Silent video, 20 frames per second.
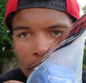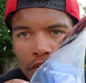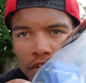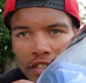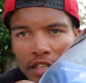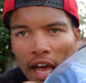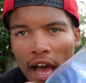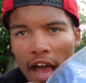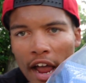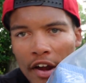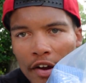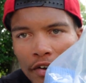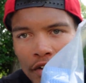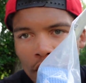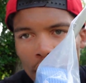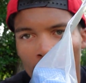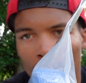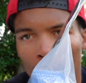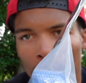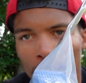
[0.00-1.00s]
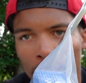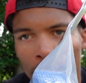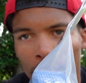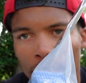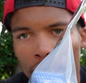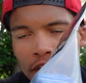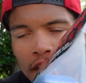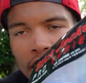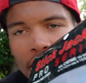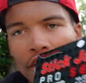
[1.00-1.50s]
you're tired of
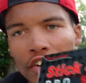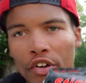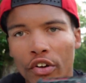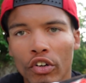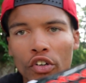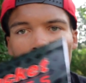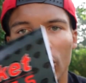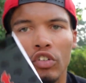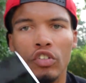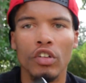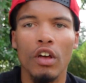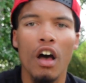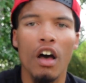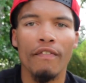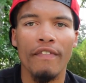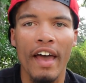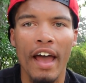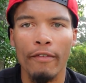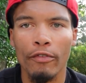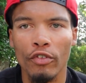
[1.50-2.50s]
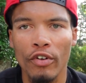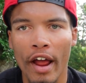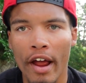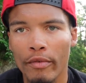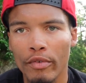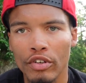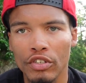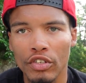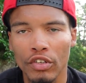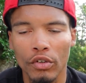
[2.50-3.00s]
taking your hooks off after
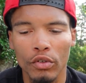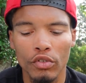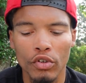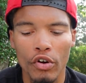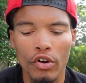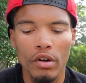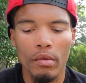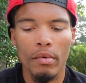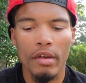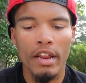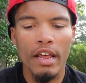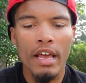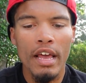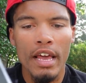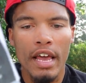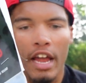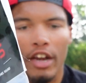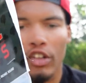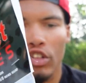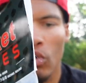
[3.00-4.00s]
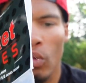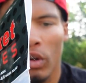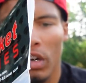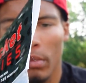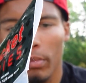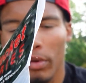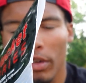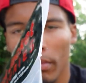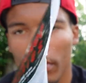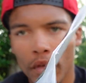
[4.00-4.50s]
every single tournament, and you want
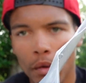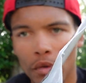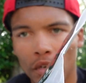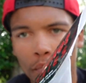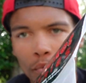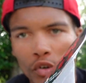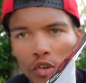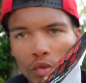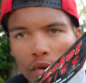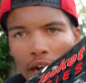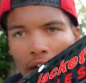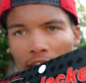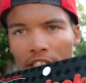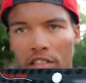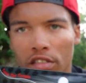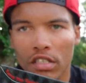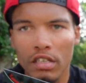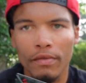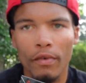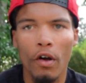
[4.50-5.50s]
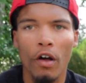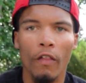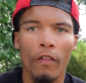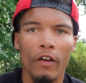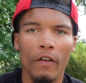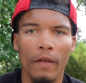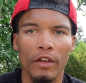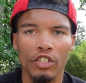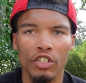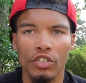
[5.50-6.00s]
to be able to put a rod sleeve on
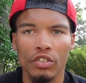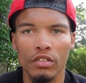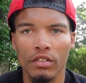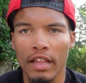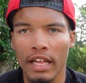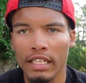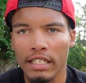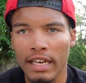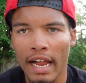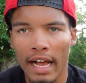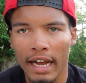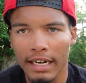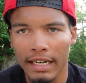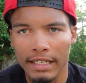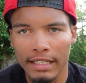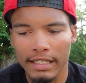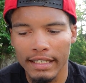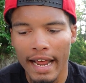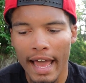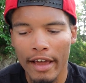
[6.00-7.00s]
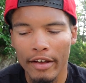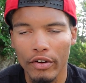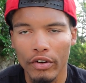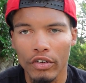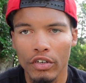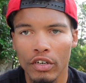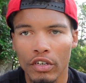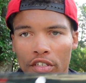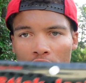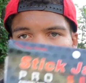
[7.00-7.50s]
there that's not going to snag your hooks.